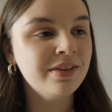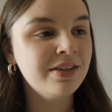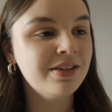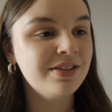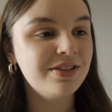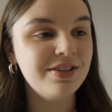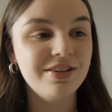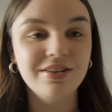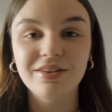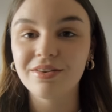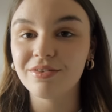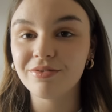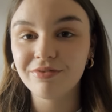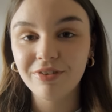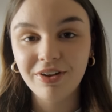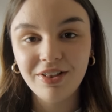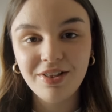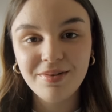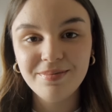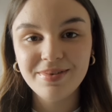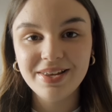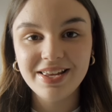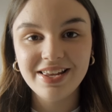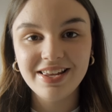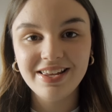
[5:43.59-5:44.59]
so you can
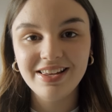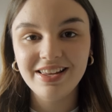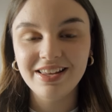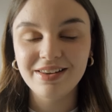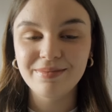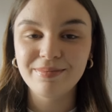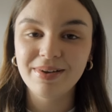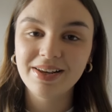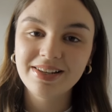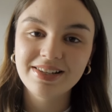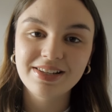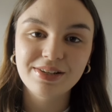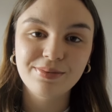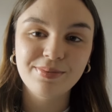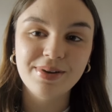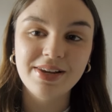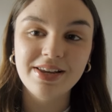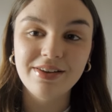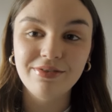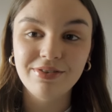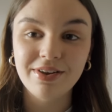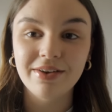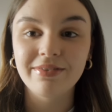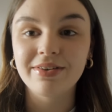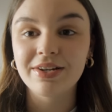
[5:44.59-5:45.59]
follow me and message me
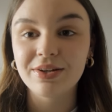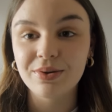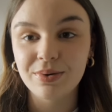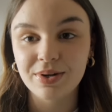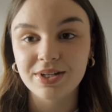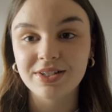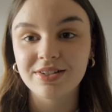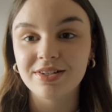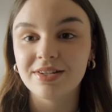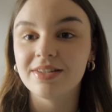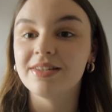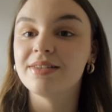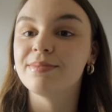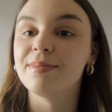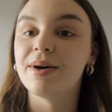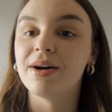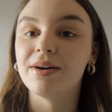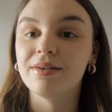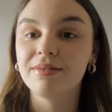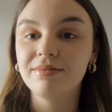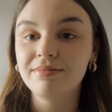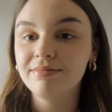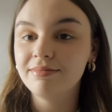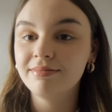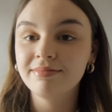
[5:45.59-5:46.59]
if you have any questions
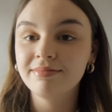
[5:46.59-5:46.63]
about